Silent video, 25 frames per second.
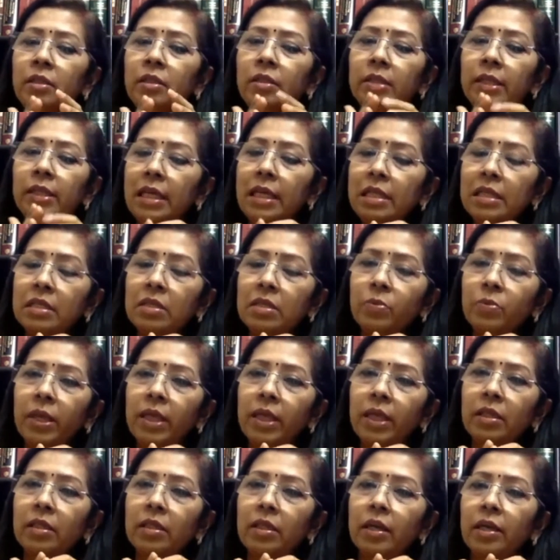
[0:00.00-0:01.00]
deals
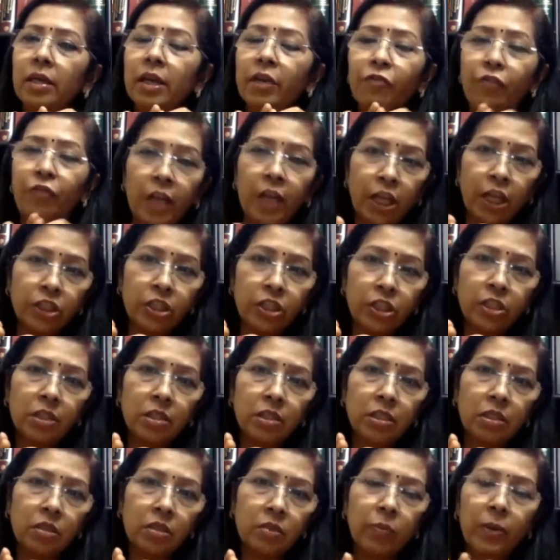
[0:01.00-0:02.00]
with
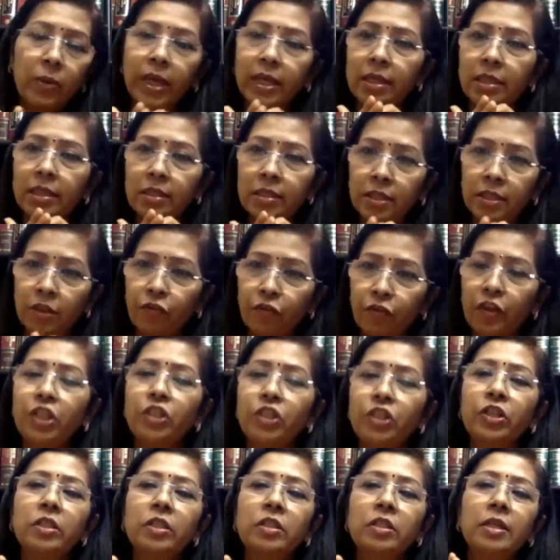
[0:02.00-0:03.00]
definitions, various
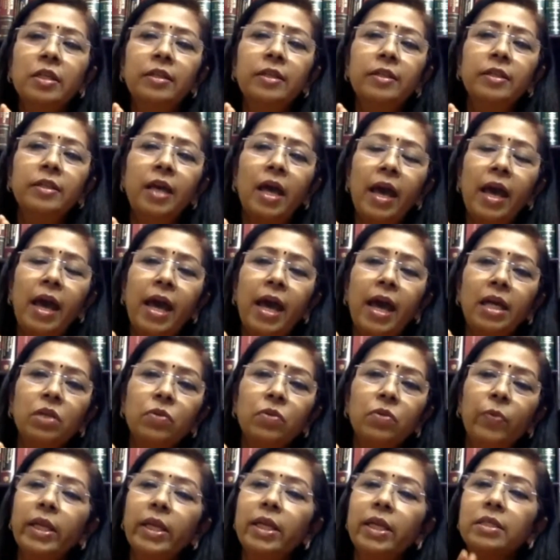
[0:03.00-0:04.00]
definitions under the Act,
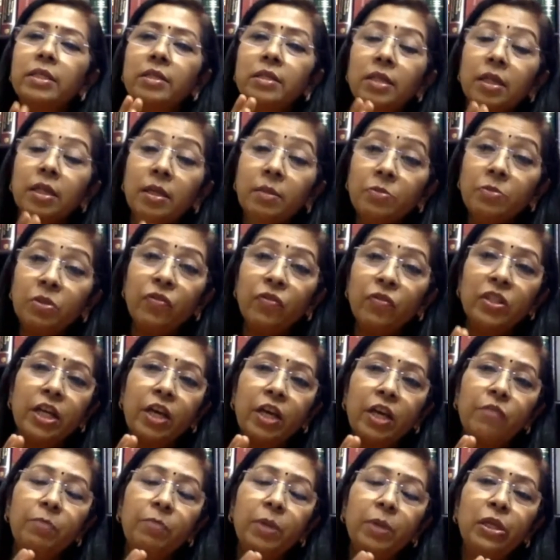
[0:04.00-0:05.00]
various terms which
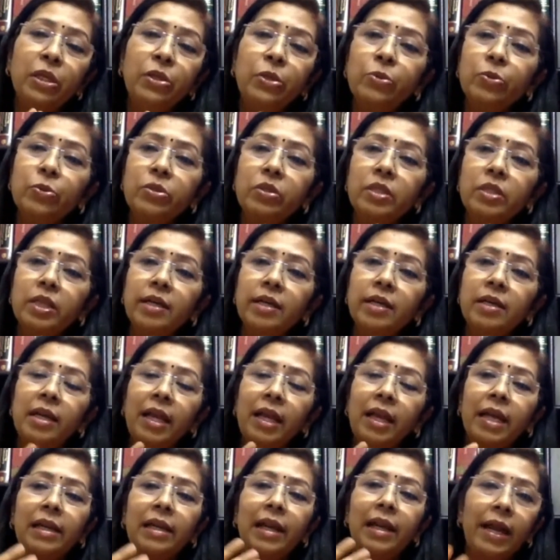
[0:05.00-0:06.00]
have been used here,
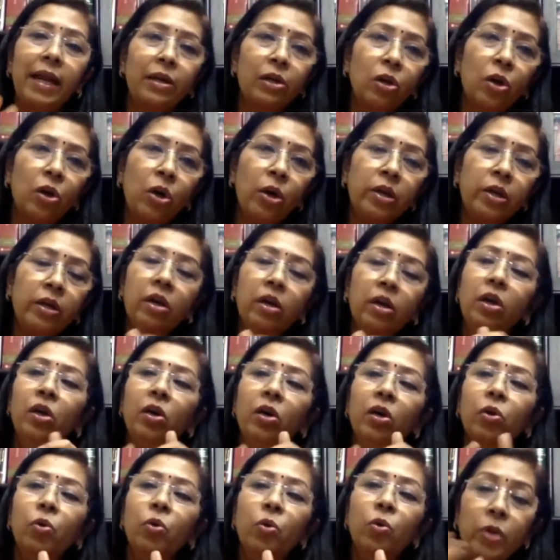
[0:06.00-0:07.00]
like landlord,
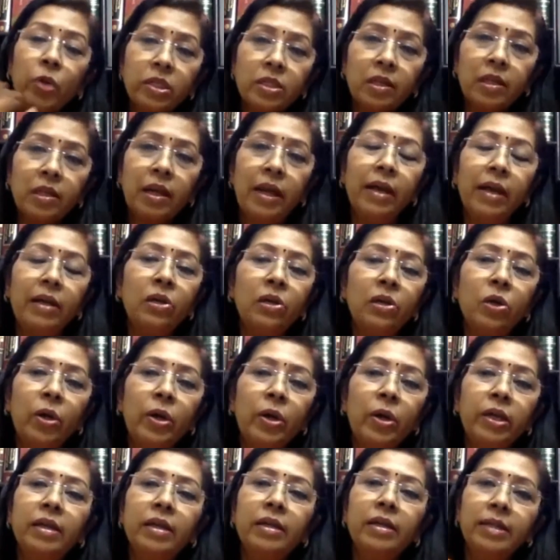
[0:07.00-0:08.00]
who is a
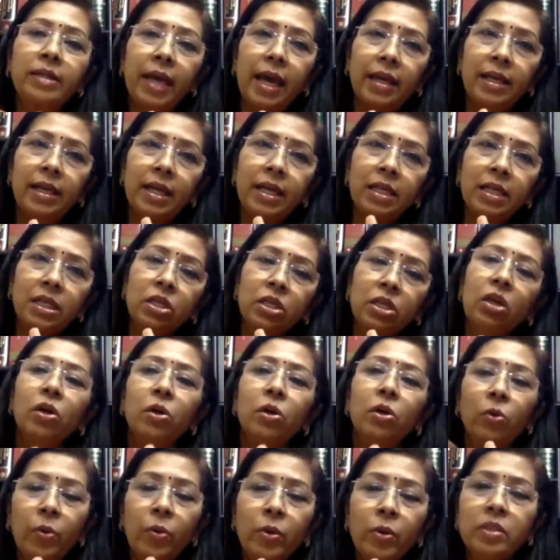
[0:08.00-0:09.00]
landlord, tenant,
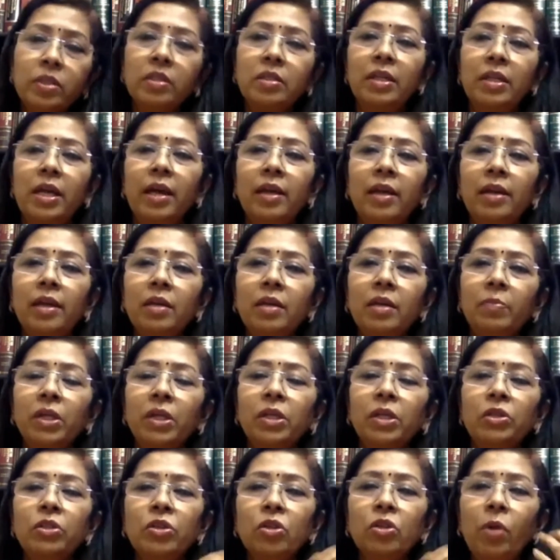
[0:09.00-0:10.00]
who is a tenant,
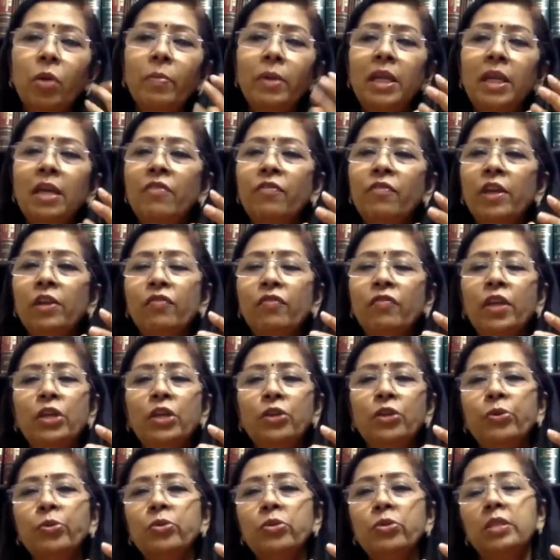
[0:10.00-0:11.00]
because normally when we
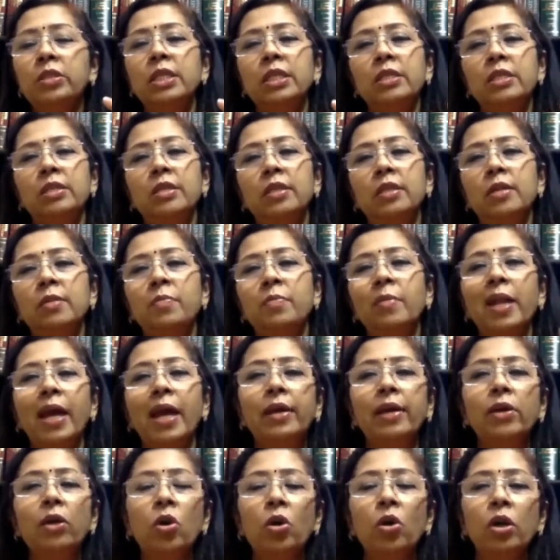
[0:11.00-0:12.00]
use this term
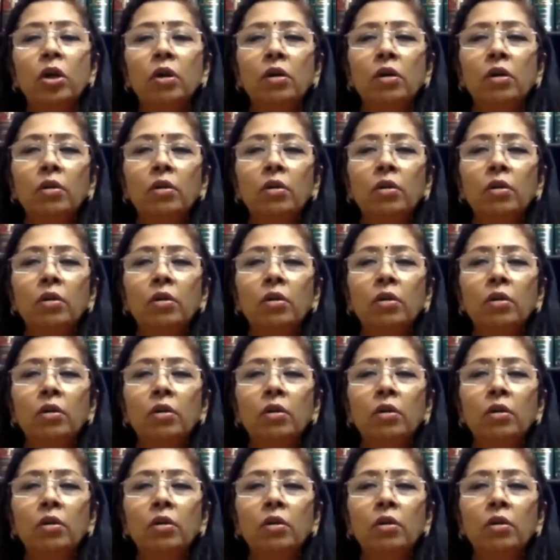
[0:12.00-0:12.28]
landlord,